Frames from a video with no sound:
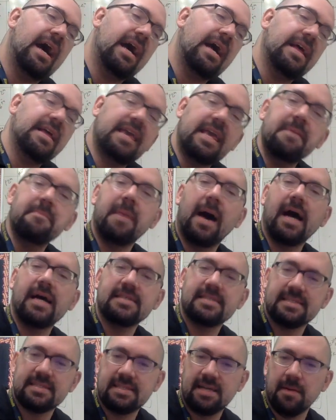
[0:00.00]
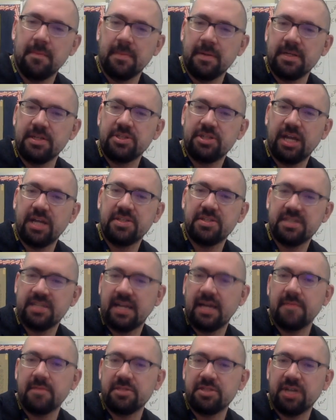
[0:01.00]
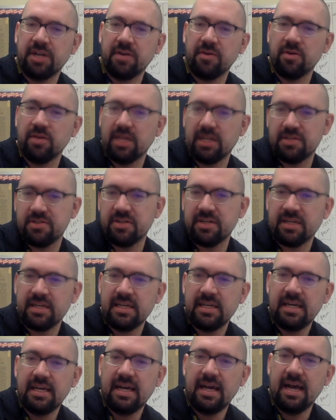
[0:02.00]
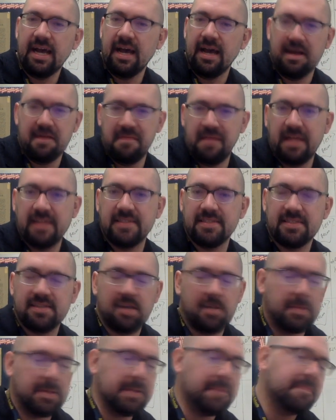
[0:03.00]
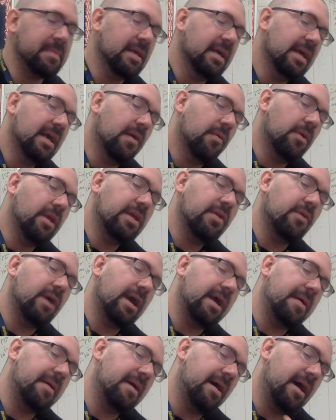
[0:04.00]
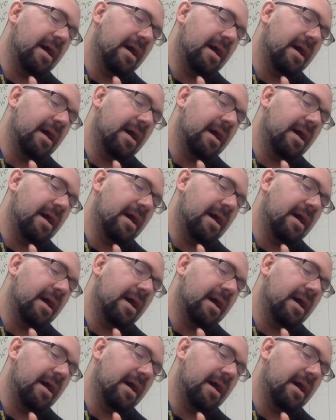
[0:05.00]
he buys this company, changes the name to General Electric, and that's his company. Well, anyway,